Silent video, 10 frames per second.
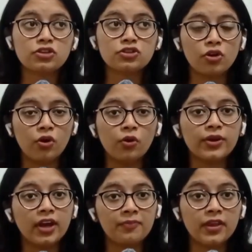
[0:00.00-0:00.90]
So
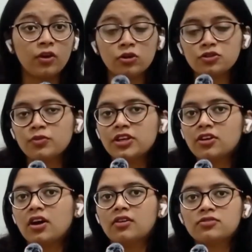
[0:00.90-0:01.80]
yeah, and also make
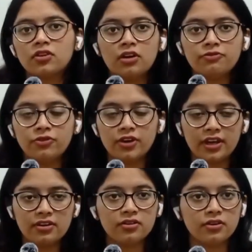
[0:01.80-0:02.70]
your accounts on Upwork
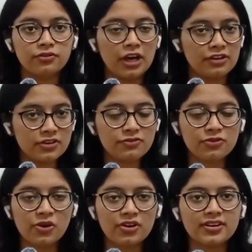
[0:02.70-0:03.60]
and Fiverr
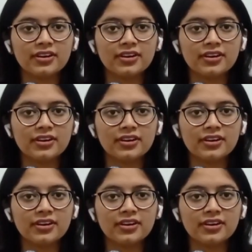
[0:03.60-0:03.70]
for